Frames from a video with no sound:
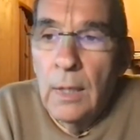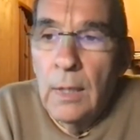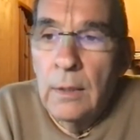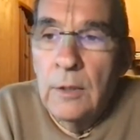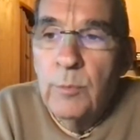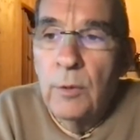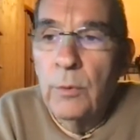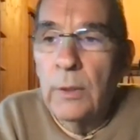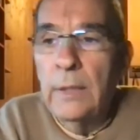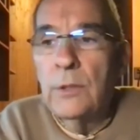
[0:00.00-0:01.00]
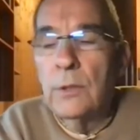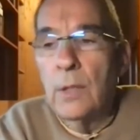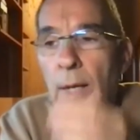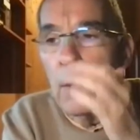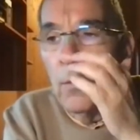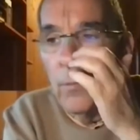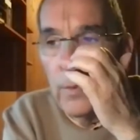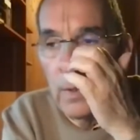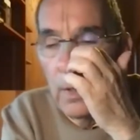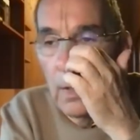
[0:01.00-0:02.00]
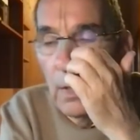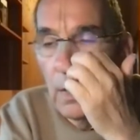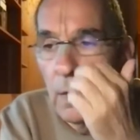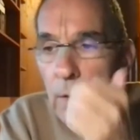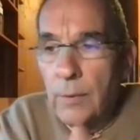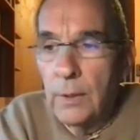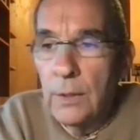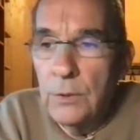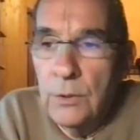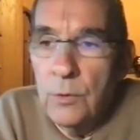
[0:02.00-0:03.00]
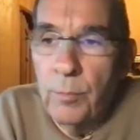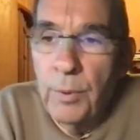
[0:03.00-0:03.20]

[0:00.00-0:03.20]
And he's been released now. The case is still